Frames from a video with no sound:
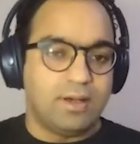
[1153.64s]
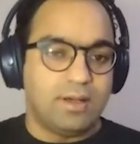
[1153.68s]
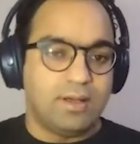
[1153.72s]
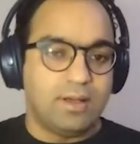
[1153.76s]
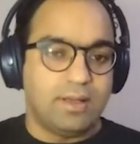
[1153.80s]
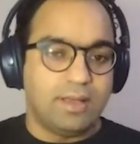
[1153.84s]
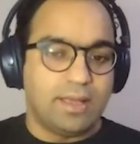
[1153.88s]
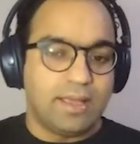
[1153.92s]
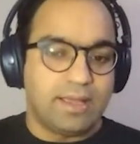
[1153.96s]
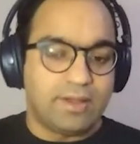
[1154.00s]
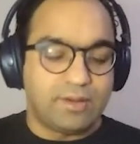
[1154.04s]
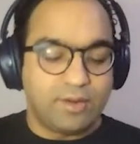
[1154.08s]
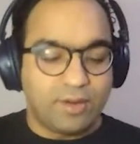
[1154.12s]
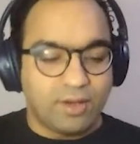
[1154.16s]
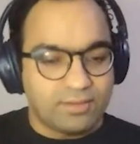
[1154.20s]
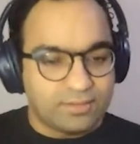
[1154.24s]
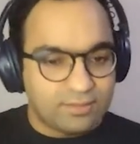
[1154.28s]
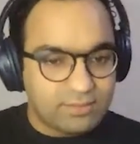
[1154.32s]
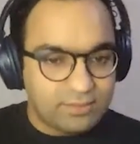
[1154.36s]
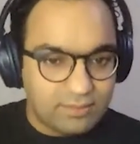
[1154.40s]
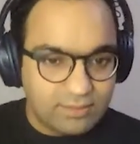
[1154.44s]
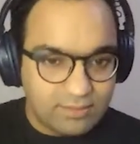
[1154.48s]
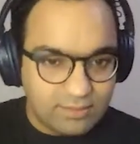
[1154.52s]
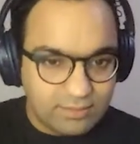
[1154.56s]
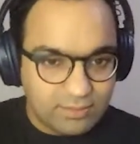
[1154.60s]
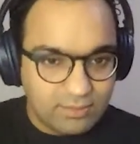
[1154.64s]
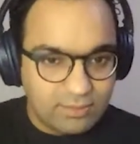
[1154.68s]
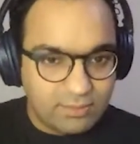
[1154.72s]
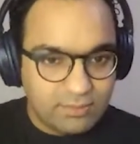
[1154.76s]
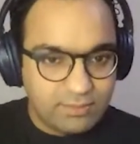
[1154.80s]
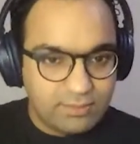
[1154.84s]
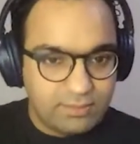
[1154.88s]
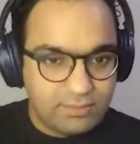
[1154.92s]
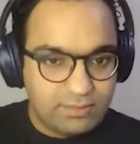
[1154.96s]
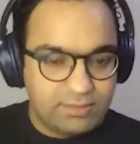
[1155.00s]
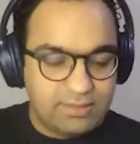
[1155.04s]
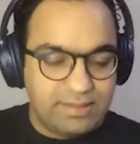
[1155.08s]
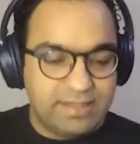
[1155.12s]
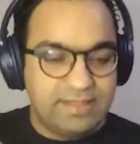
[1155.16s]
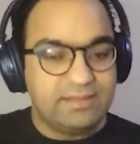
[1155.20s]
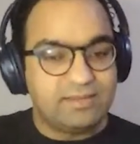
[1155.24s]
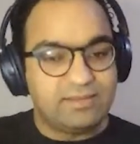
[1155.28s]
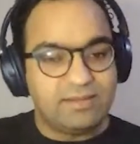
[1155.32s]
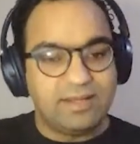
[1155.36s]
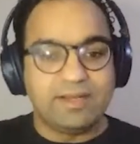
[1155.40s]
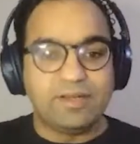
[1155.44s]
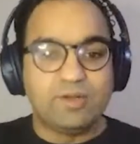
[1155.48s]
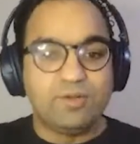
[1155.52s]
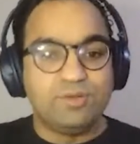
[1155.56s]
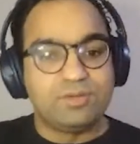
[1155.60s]
across these
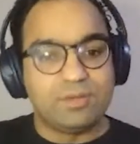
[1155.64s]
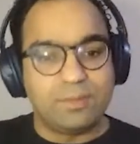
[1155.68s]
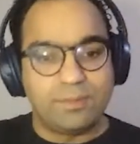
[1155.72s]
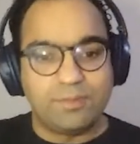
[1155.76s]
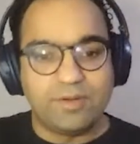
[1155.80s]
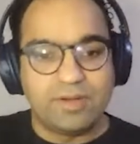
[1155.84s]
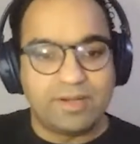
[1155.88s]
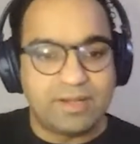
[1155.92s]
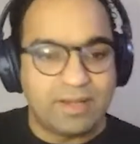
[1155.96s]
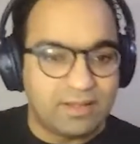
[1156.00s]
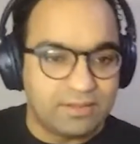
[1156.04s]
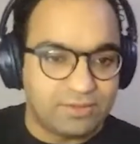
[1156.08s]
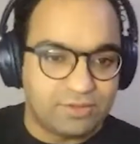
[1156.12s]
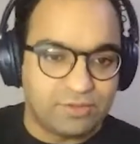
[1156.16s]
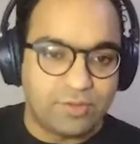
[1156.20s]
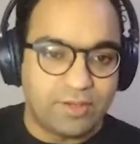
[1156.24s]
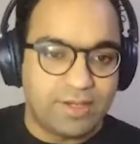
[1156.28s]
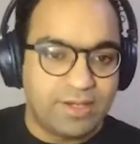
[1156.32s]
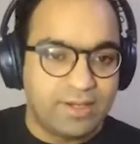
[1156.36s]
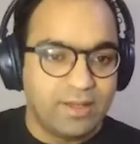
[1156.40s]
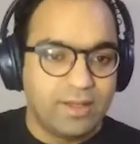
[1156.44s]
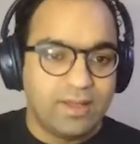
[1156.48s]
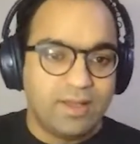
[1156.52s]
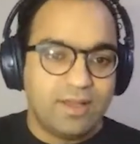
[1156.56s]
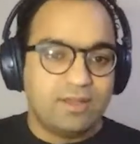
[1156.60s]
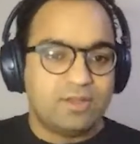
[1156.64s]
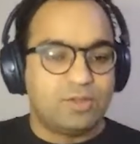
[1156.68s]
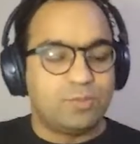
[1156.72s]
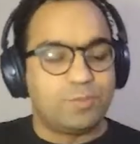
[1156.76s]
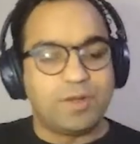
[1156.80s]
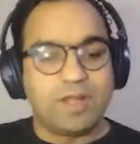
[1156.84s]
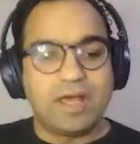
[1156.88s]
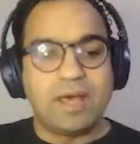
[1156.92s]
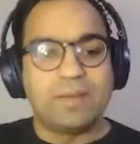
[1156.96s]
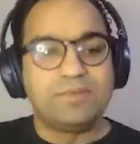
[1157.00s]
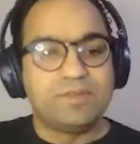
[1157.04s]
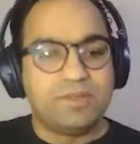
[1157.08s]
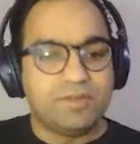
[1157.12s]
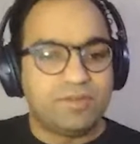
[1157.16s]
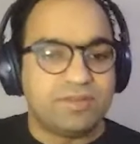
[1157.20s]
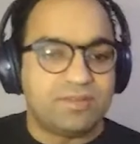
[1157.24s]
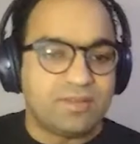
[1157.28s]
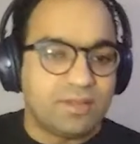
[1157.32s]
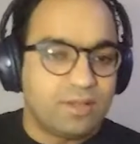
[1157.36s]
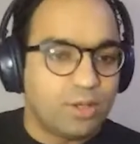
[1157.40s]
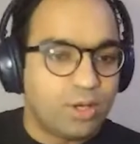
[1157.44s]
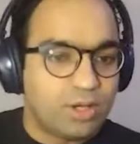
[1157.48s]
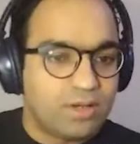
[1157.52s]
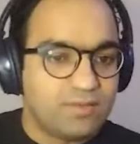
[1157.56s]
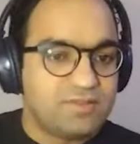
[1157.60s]
like two separate tasks, right? So perhaps there is a
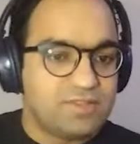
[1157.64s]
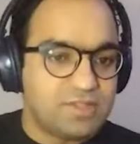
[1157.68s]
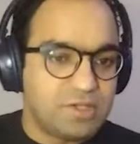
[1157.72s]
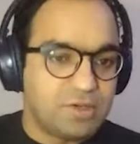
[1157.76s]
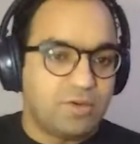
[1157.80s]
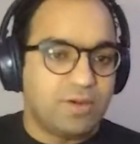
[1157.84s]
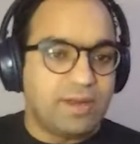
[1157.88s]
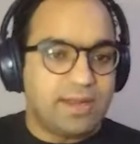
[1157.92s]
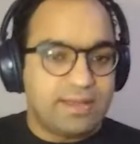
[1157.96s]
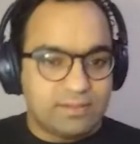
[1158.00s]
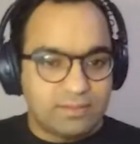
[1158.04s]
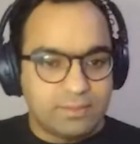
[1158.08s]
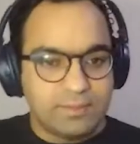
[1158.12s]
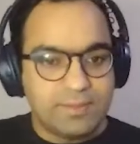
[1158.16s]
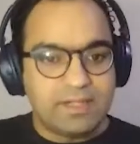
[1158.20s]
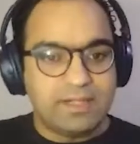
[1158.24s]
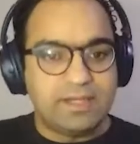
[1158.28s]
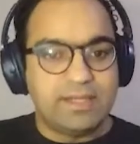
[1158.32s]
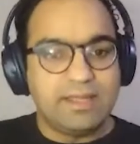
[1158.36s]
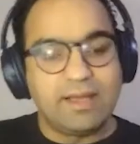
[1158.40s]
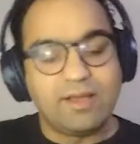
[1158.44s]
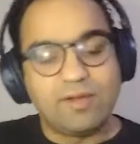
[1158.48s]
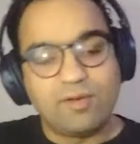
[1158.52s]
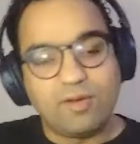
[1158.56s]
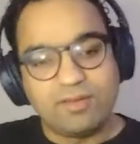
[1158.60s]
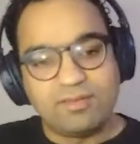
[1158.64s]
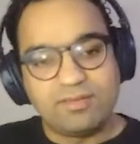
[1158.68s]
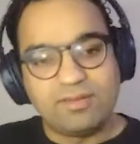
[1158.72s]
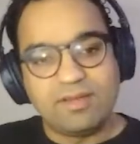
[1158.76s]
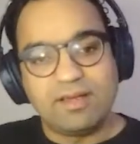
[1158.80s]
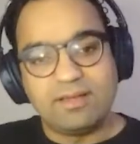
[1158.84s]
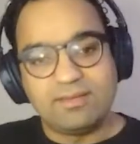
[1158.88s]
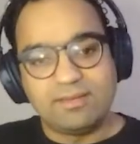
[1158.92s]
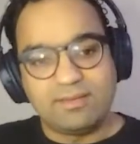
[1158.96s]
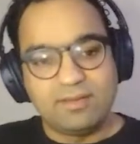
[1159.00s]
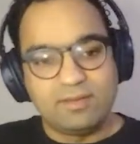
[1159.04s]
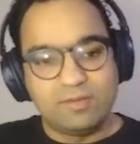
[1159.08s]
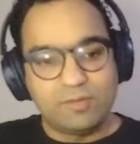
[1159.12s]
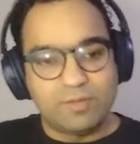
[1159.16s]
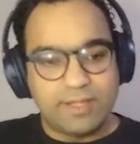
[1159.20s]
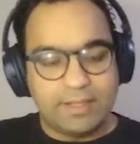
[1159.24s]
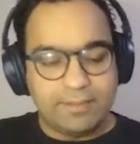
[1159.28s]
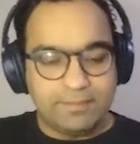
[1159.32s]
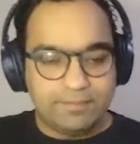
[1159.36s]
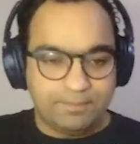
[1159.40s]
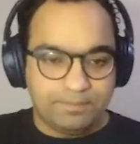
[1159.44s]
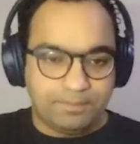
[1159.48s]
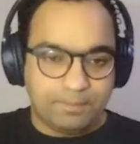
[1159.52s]
lot of generalizability across tasks as well.